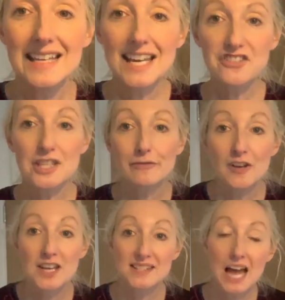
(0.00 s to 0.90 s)
It's actually the
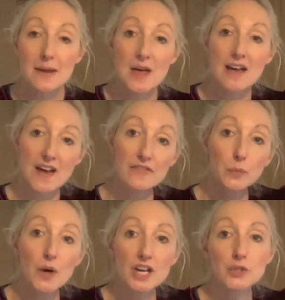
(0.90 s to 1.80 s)
first time that I've ever
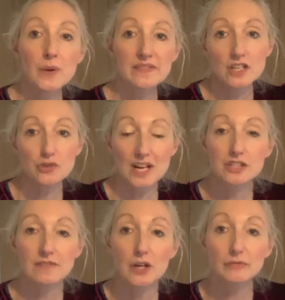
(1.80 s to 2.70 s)
worked with a
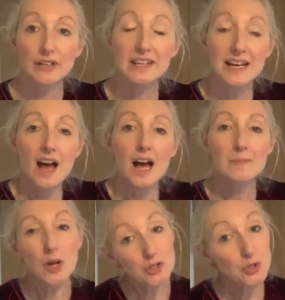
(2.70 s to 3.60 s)
stretch velvet.
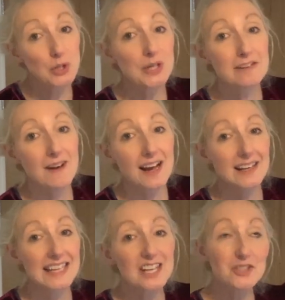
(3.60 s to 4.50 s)
I'm not sure if
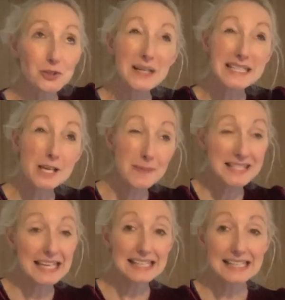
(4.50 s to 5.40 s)
I enjoyed it
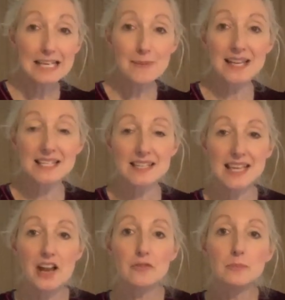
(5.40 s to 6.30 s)
particularly because it did
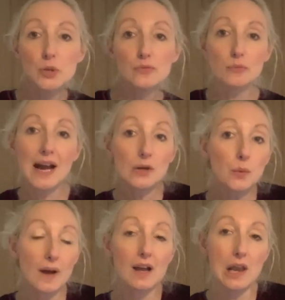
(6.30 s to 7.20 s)
kind of move
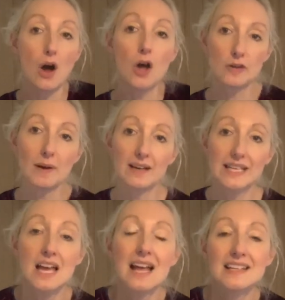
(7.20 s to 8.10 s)
around quite a lot on my
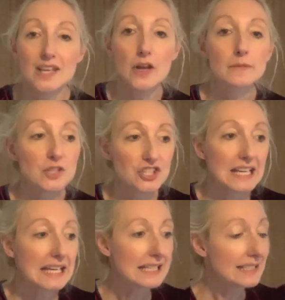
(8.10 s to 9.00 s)
sewing
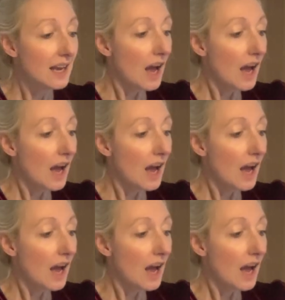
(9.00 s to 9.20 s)
machine